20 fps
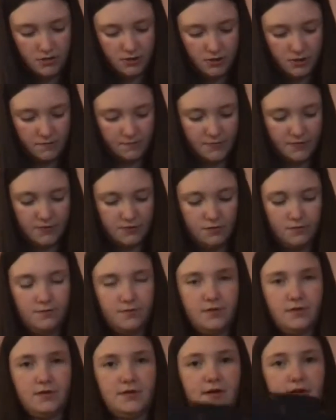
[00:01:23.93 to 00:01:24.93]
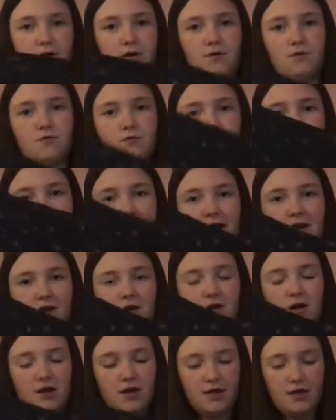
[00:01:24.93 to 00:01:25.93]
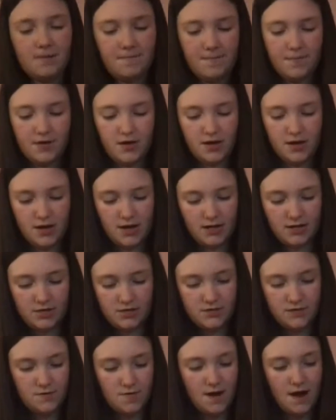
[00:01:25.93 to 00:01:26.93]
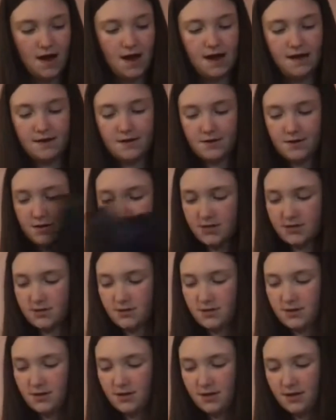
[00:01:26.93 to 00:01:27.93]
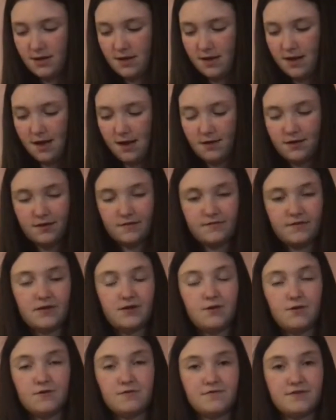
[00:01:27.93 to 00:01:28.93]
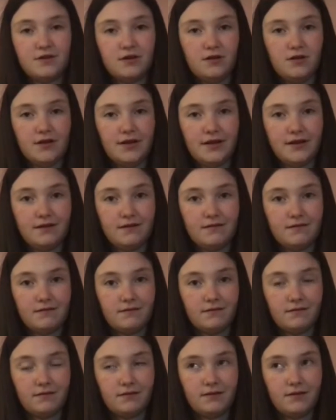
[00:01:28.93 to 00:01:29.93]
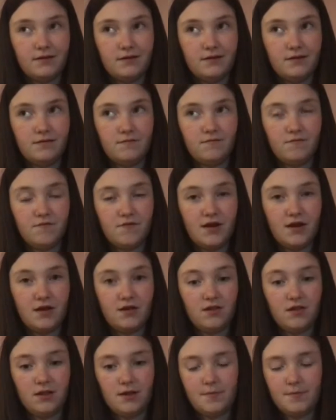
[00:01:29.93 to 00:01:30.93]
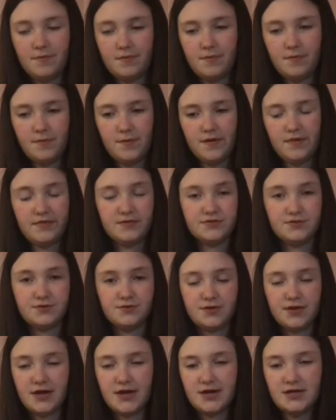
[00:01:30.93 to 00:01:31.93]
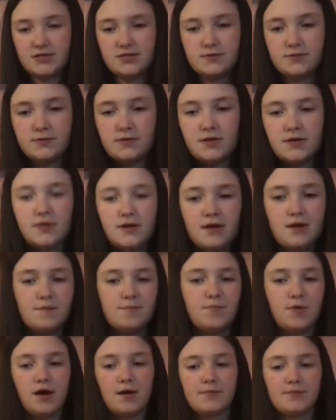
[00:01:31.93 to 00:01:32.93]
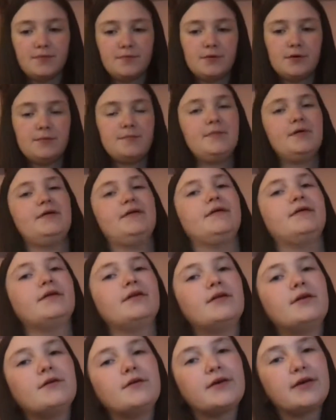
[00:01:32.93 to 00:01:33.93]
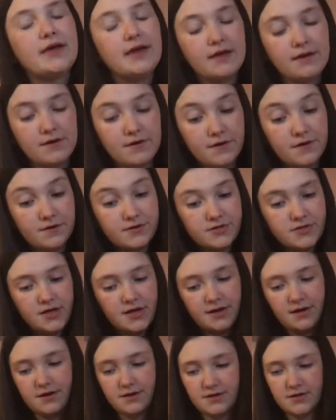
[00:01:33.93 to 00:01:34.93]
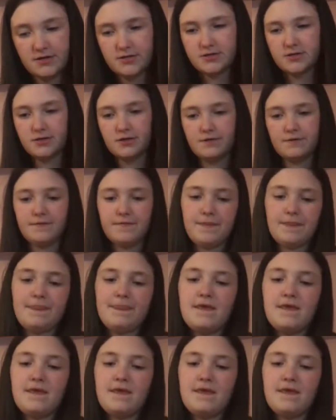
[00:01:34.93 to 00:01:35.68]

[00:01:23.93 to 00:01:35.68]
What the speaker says: jumpsuit with like a cool pattern on it, but I need to iron it. I don't even know if it'll like wrinkle up in the suitcase. Probably will, but you know, it can't hurt to iron it. So,